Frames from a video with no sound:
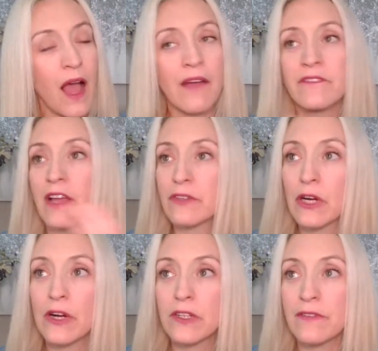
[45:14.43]
I've never
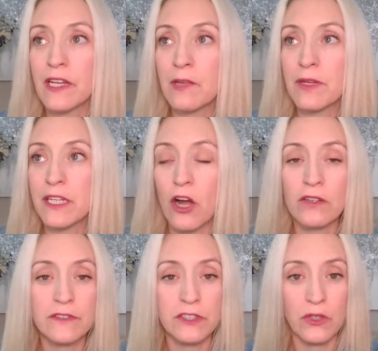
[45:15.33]
heard of anybody
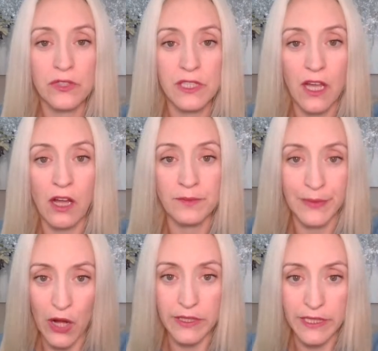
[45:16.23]
overdosing on
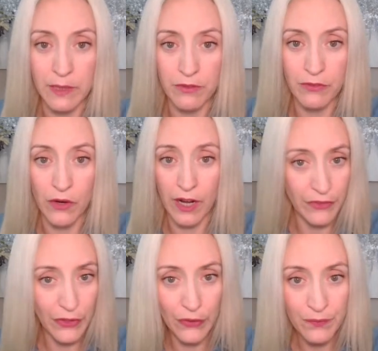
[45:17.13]
broccoli before.
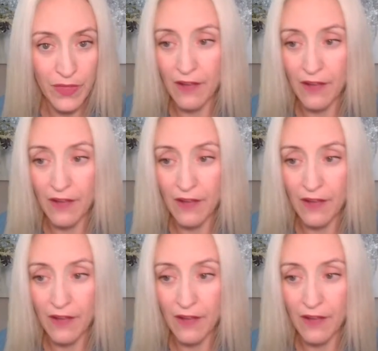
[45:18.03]
Have you?